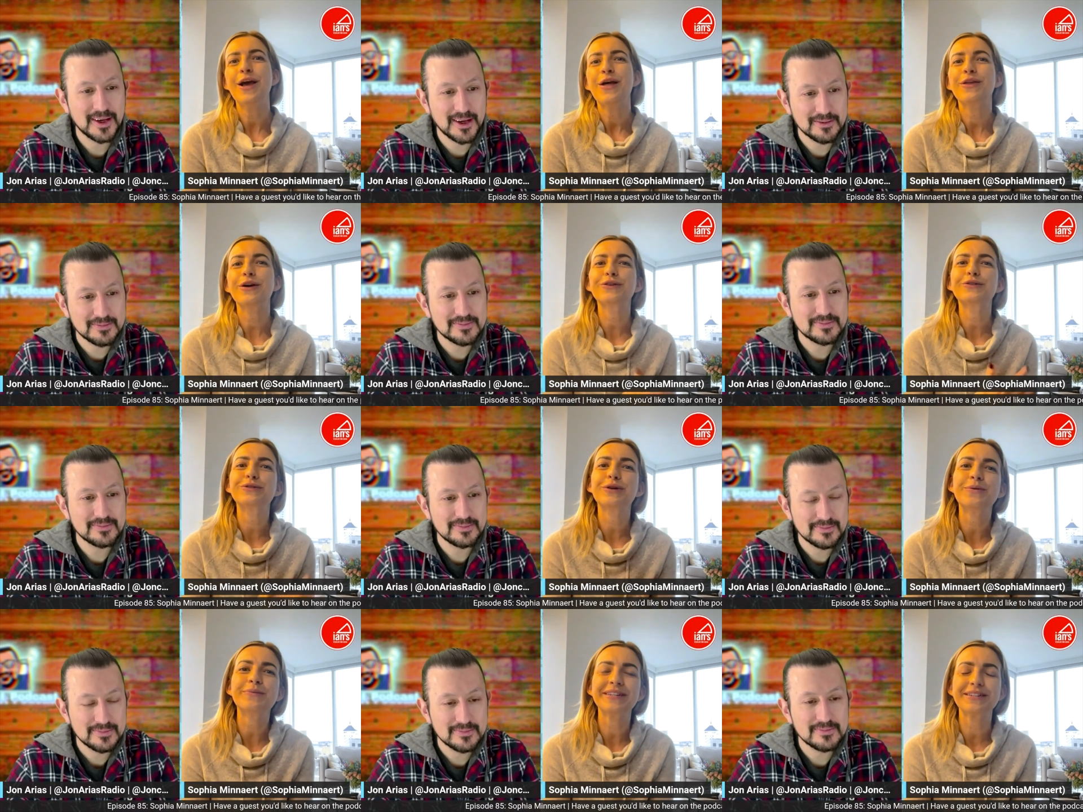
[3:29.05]
Speaker 1: there are so
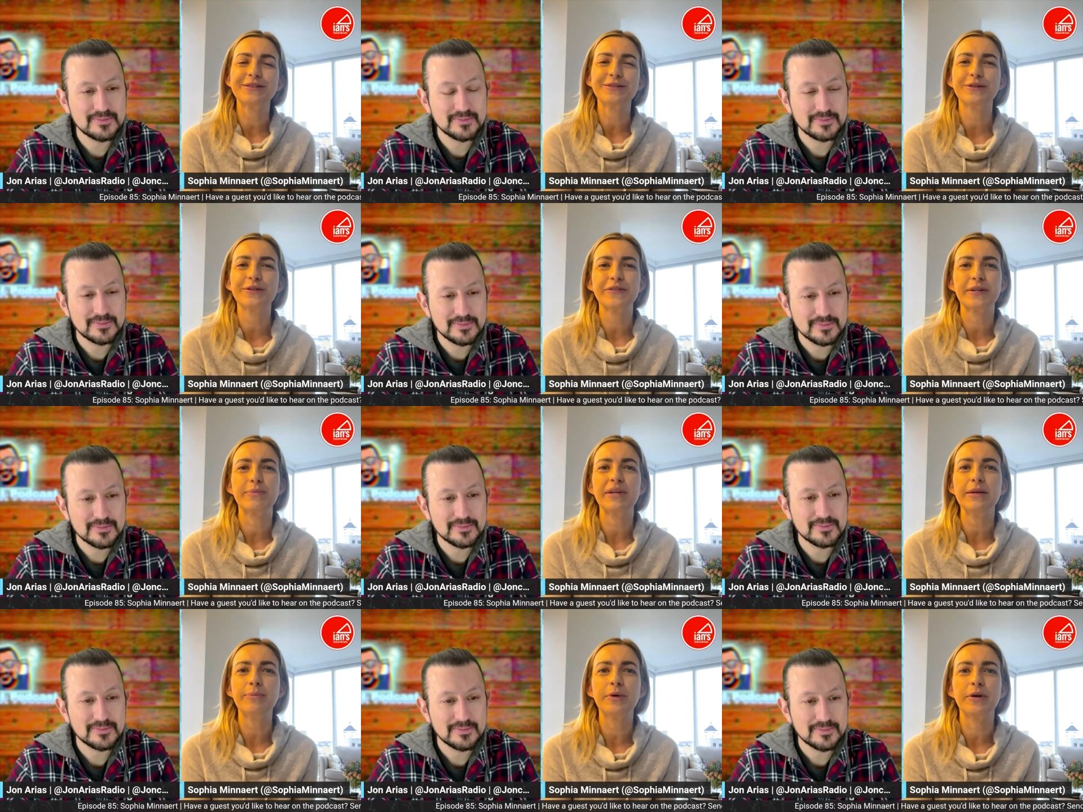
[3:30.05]
many deserving
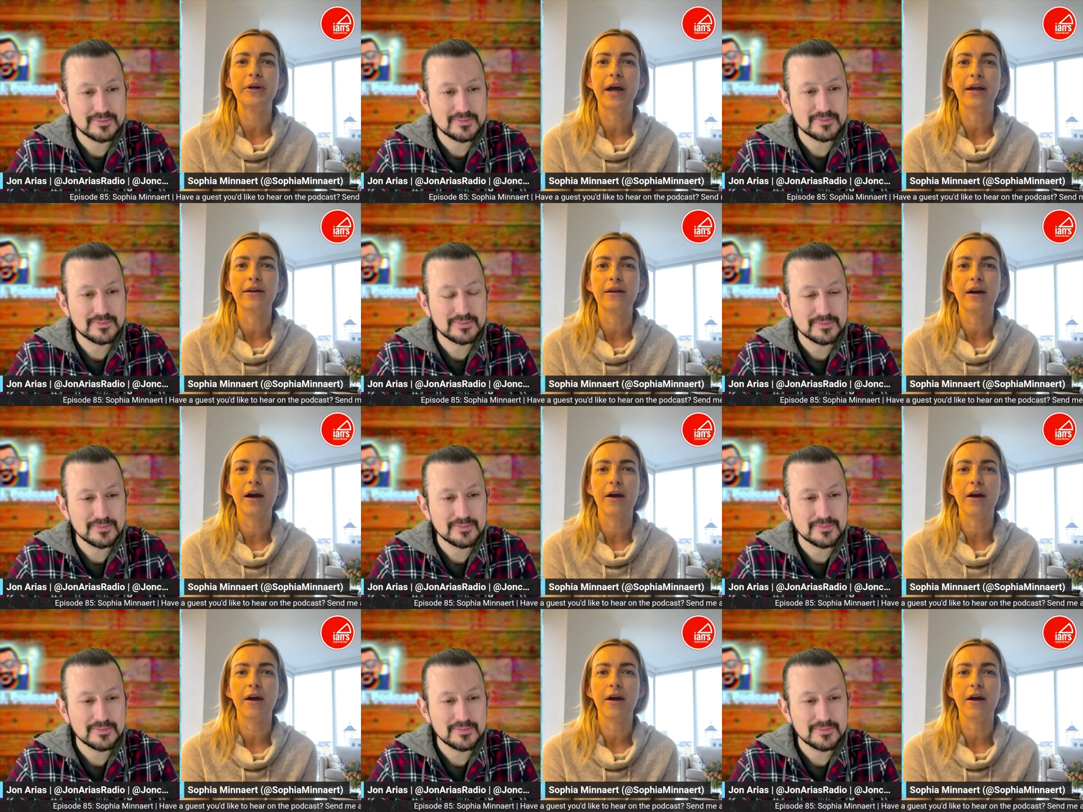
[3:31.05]
people, and uh,